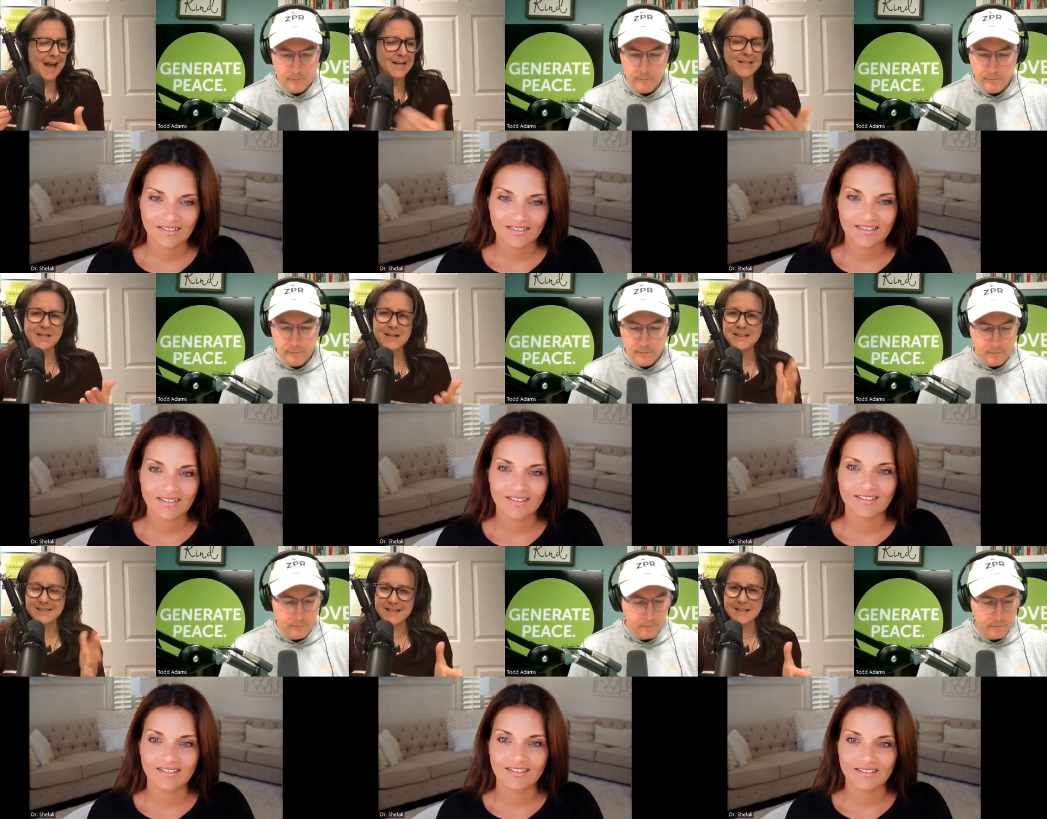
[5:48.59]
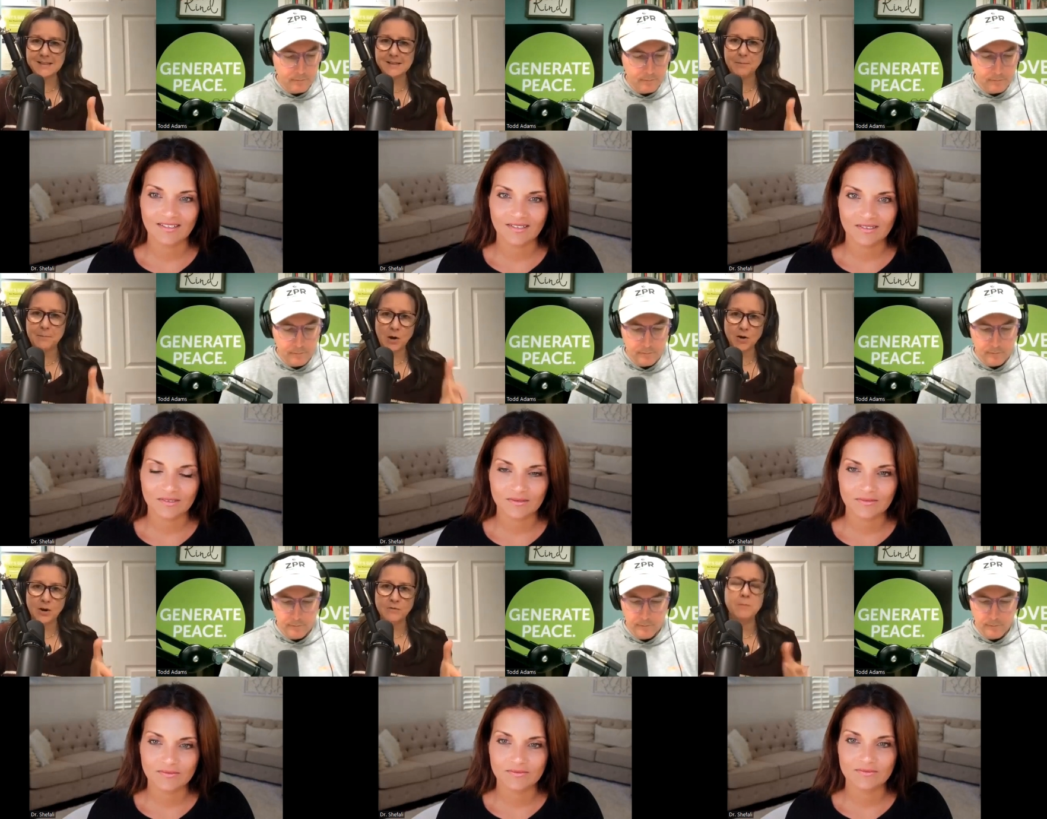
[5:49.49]
Speaker 1: did is this part
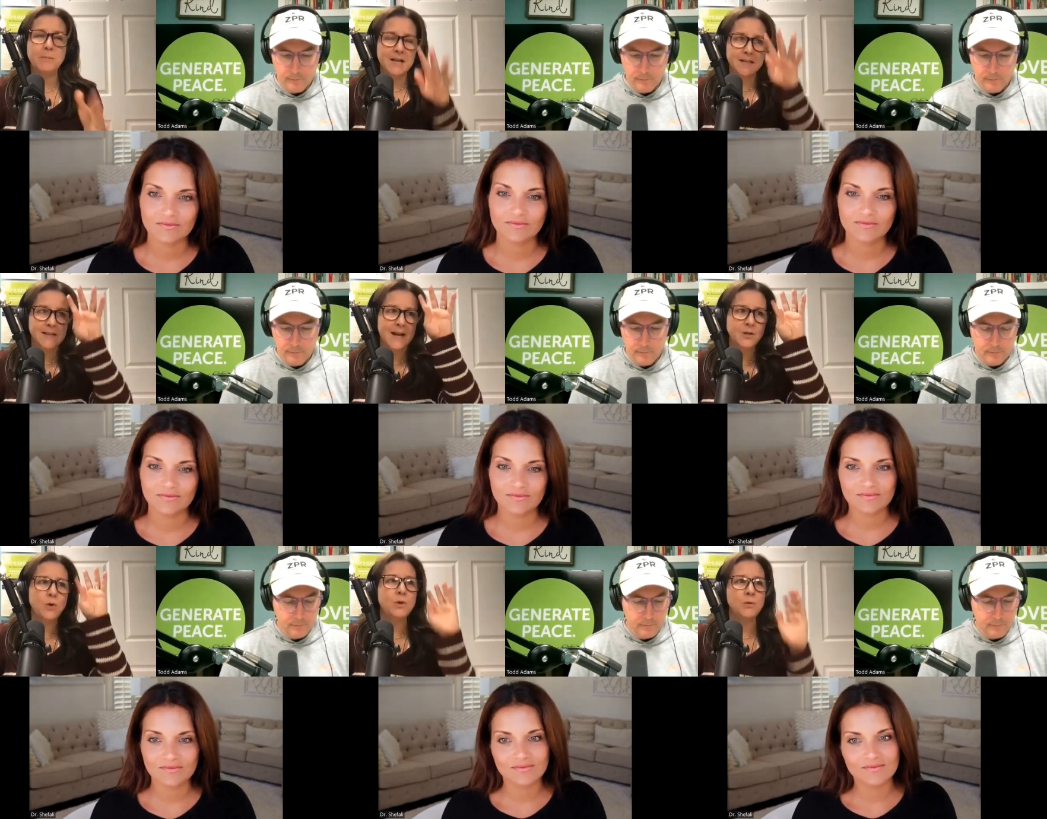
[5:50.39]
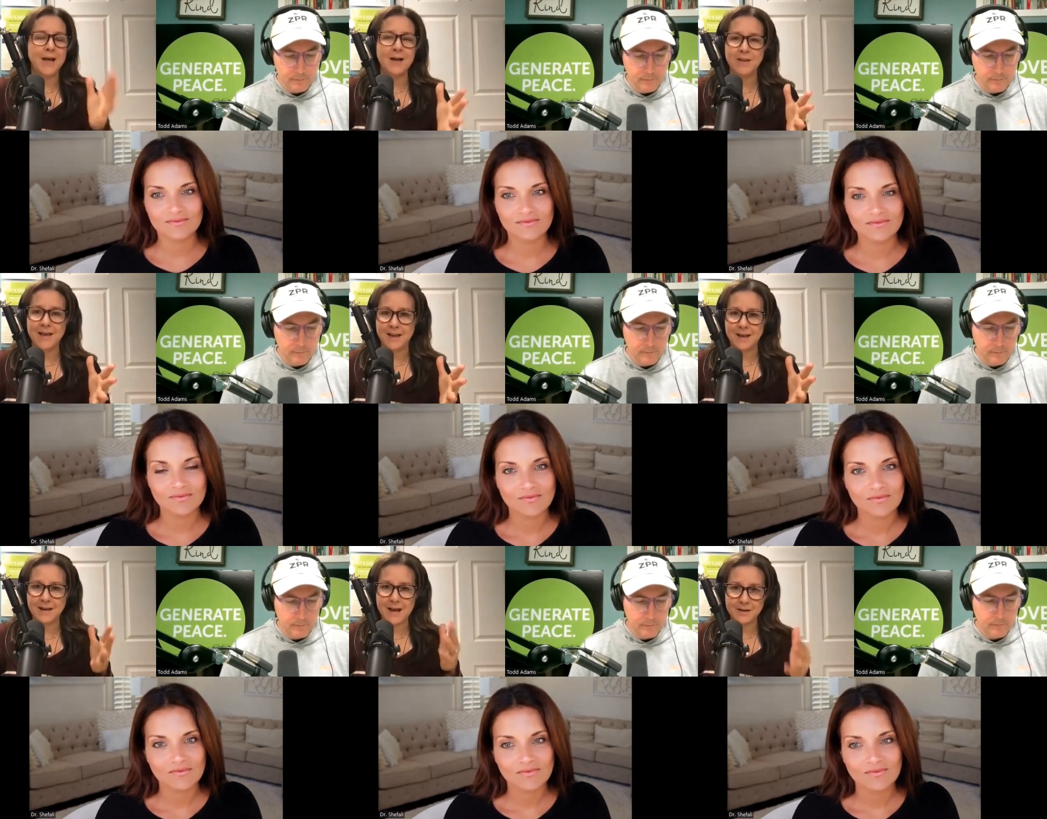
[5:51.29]
of because i know you have a
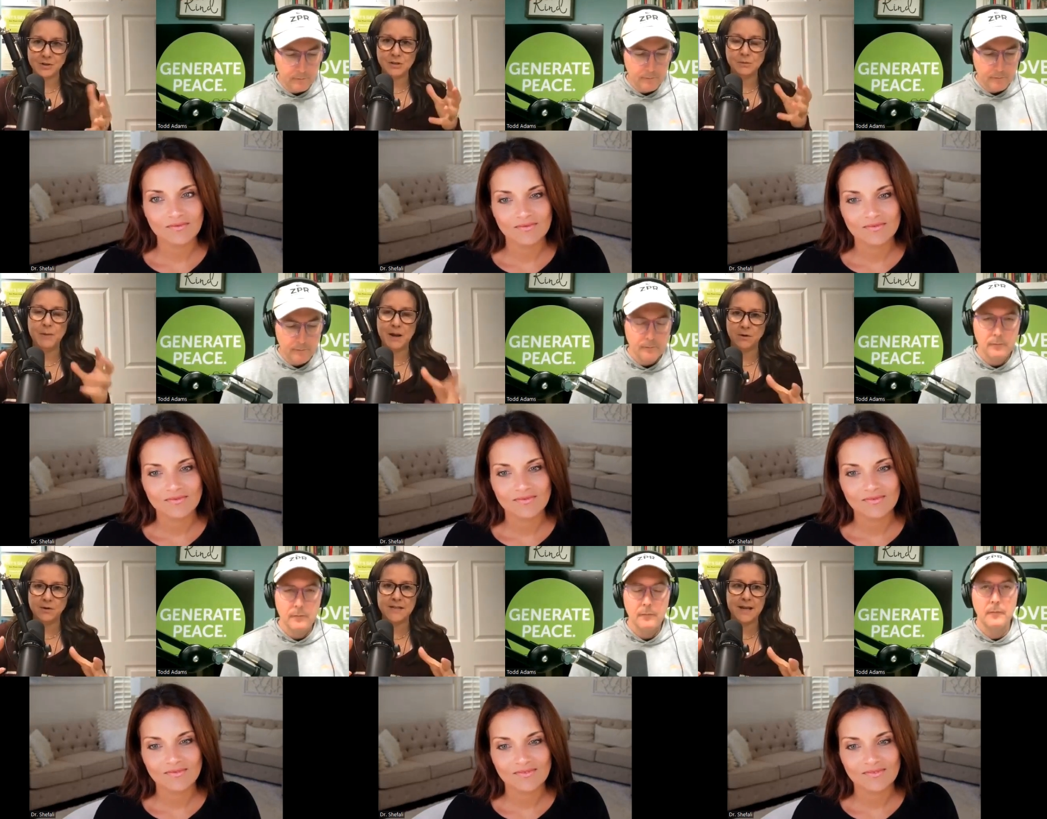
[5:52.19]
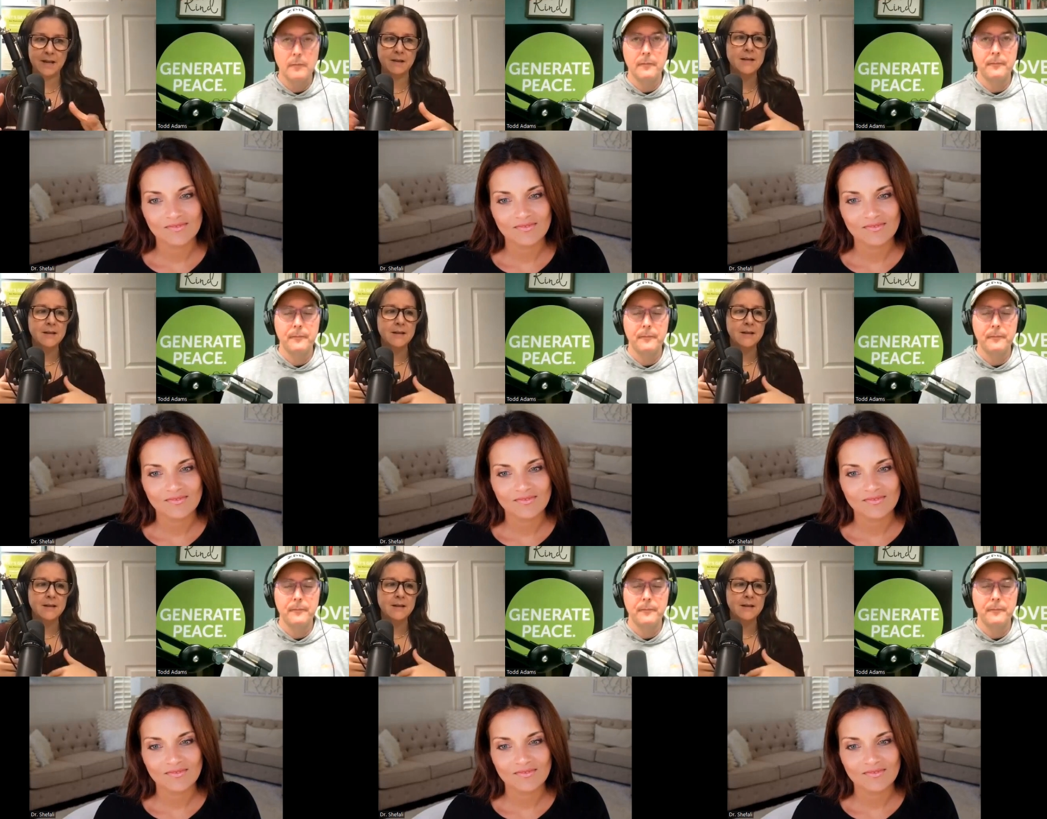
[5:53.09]
conscious parenting